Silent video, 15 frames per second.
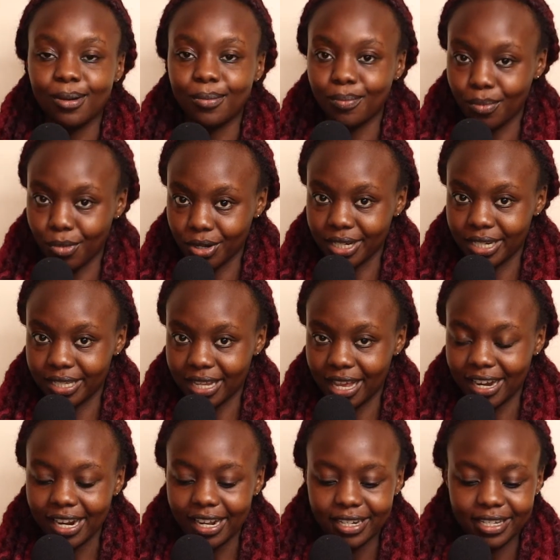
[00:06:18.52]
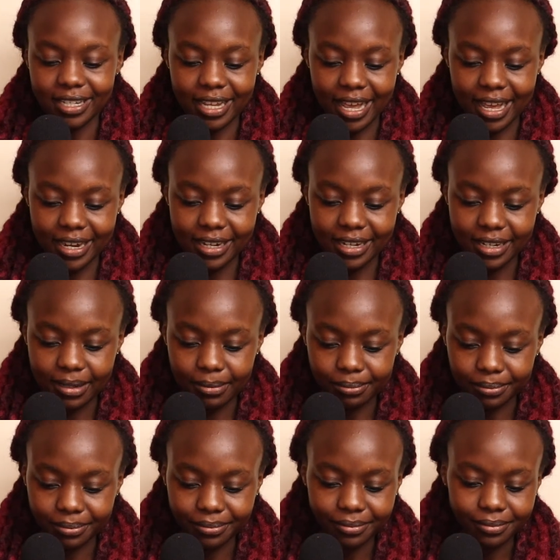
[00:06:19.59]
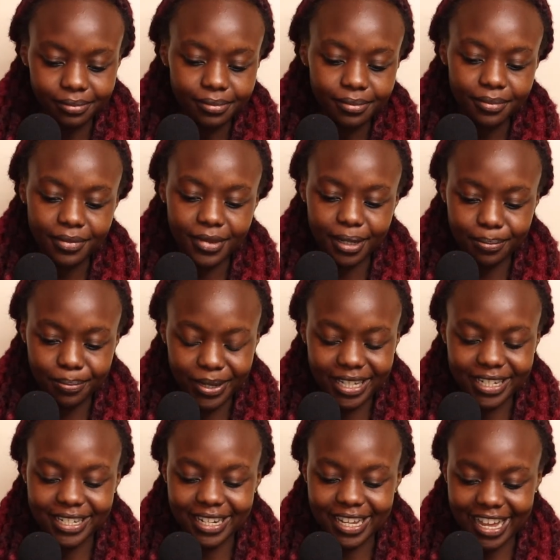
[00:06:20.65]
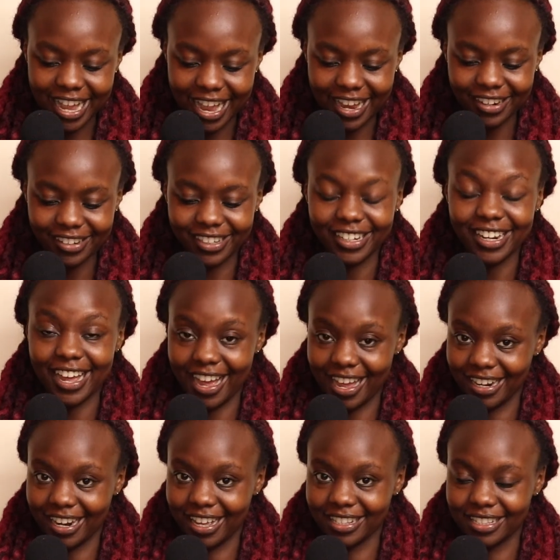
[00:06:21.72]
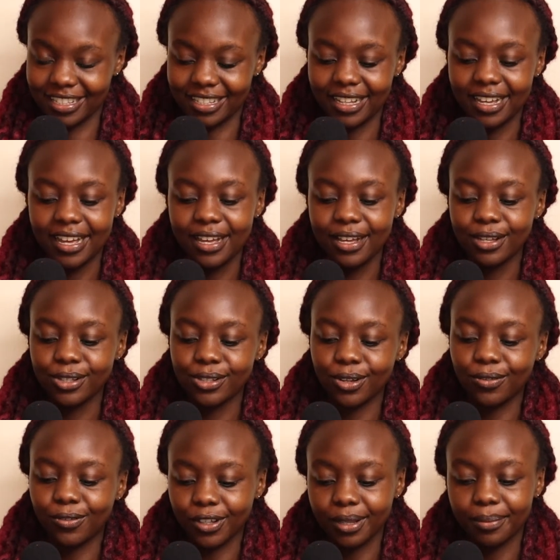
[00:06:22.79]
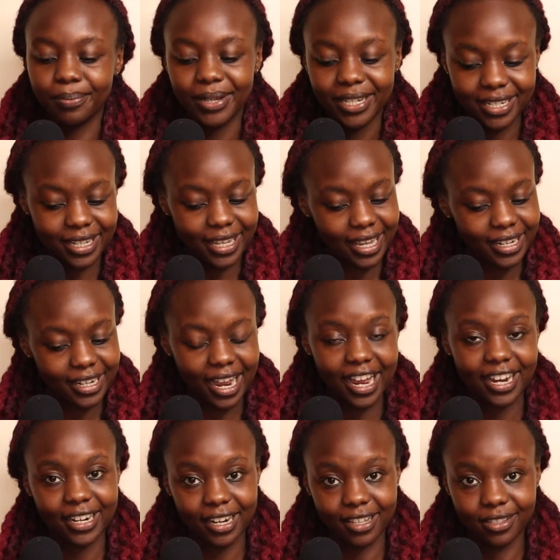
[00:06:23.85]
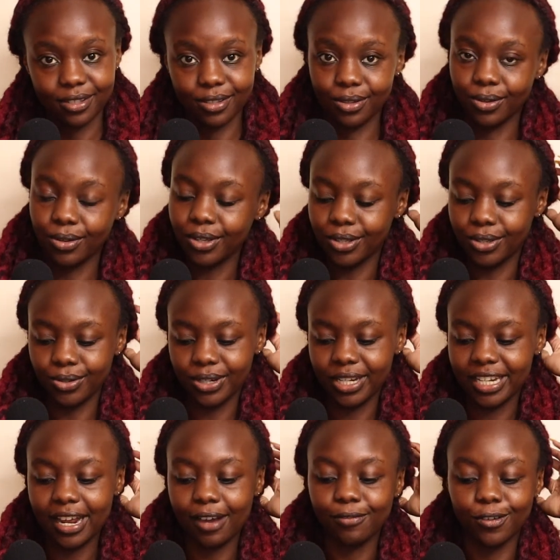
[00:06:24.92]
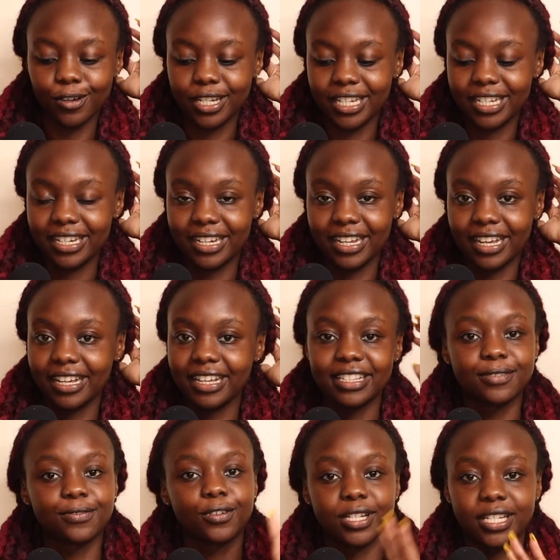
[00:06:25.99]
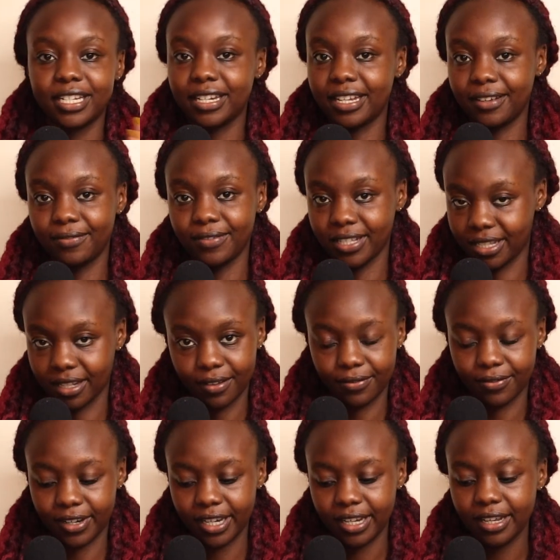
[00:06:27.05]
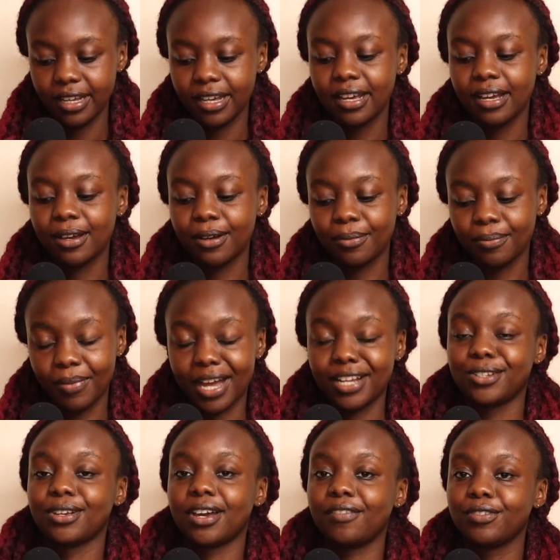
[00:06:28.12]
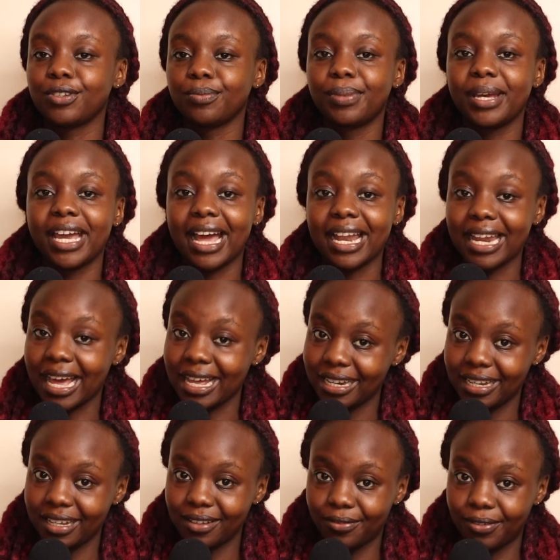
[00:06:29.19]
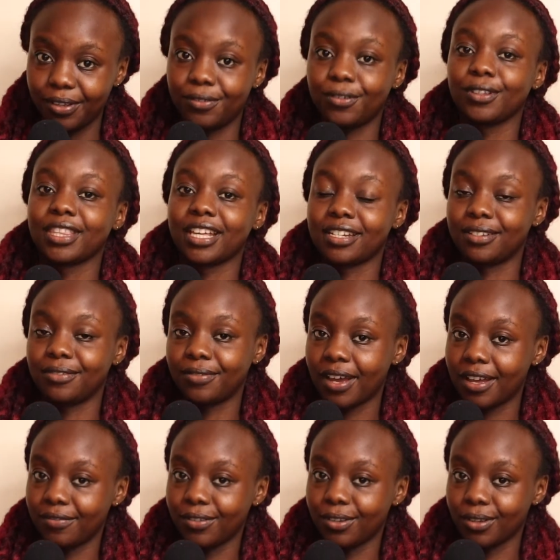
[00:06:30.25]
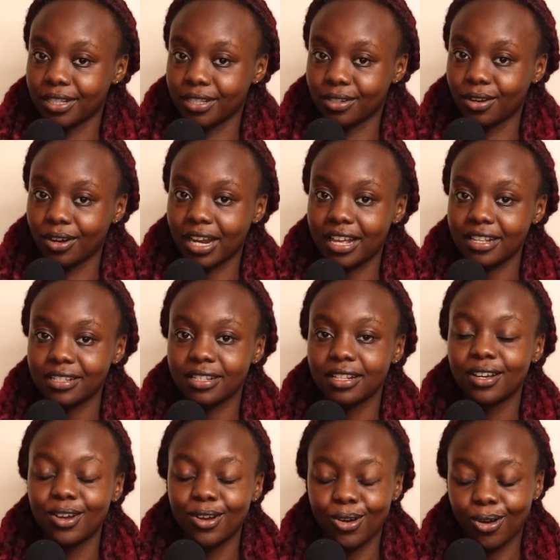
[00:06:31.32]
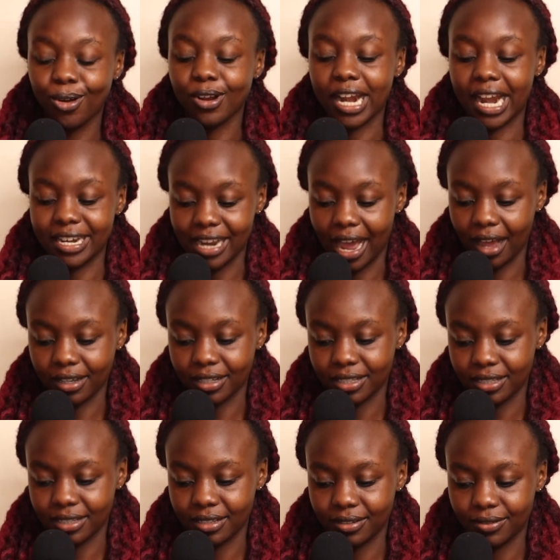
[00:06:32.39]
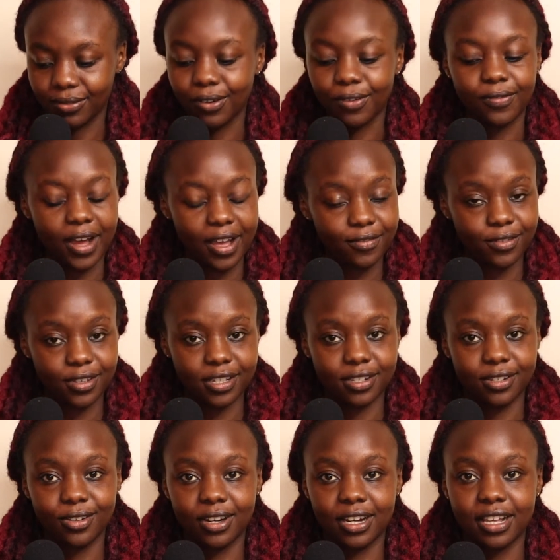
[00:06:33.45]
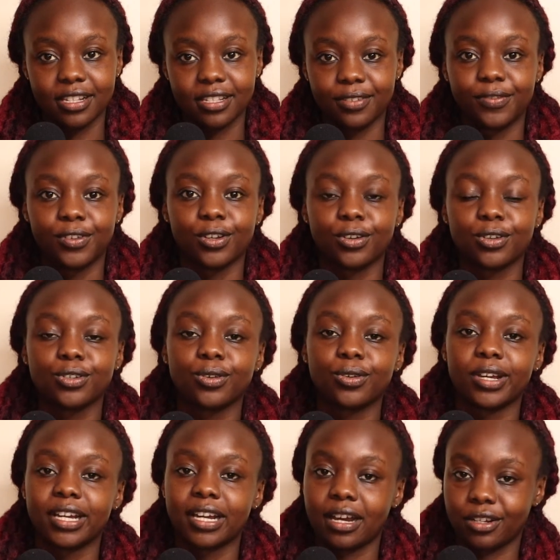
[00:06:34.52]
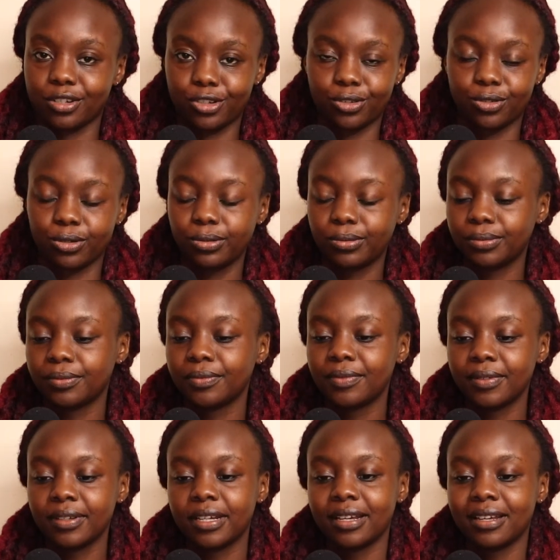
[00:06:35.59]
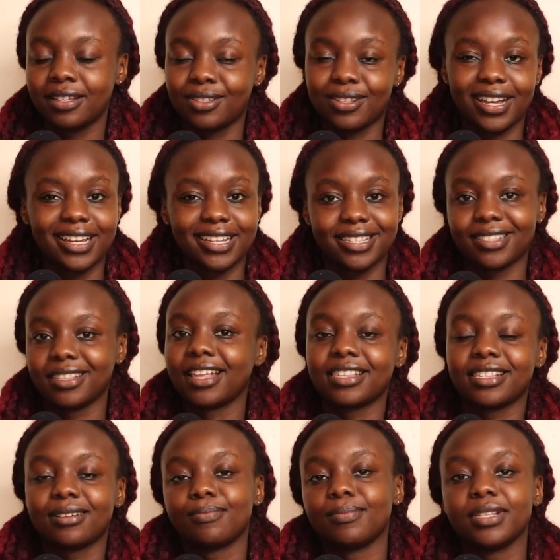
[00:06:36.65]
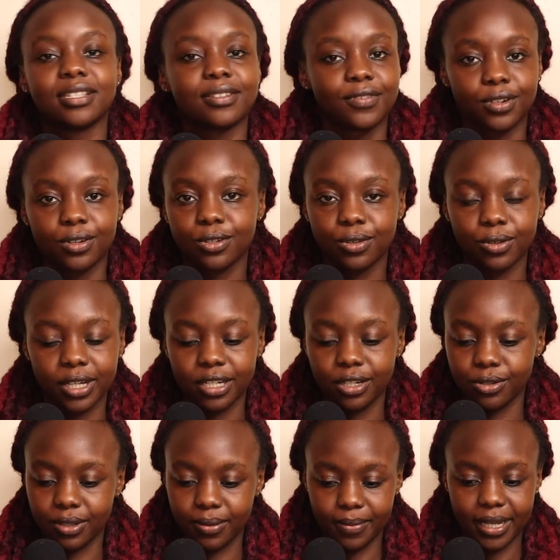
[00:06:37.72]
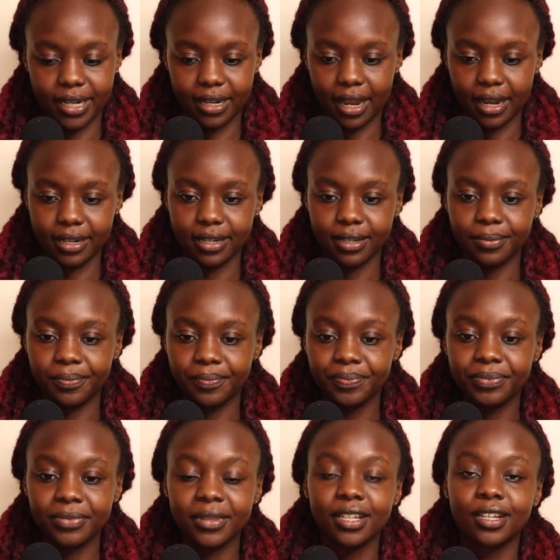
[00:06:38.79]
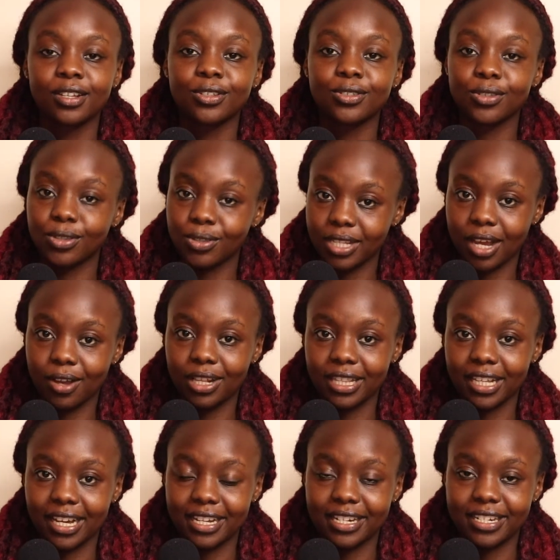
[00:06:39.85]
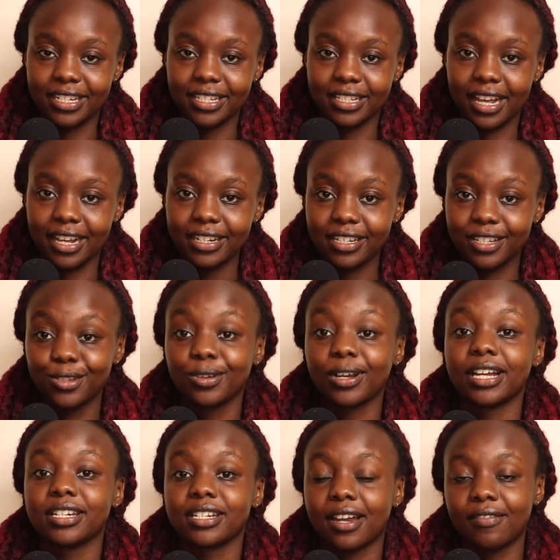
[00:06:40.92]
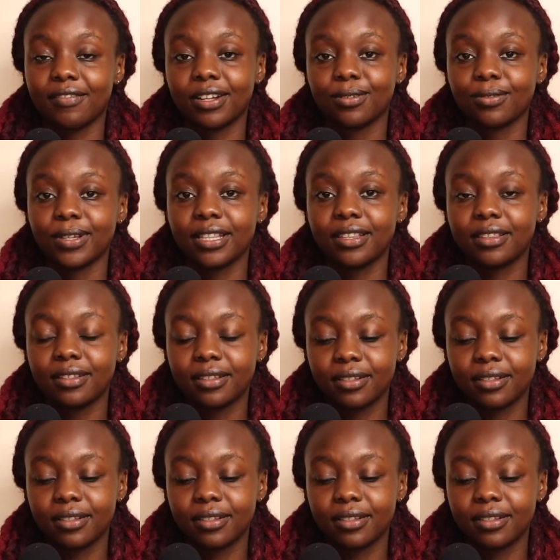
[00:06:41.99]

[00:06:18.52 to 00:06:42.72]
Montserrat, and Pitcairn Islands. So for the Pitcairn Islands, though, you need a 14-day visa free, but you have to pay a landing fee for $35 or a tax for $5 if you're not going ashore. So I guess that means if you're not going into the mainland. So those are all the countries that you can travel to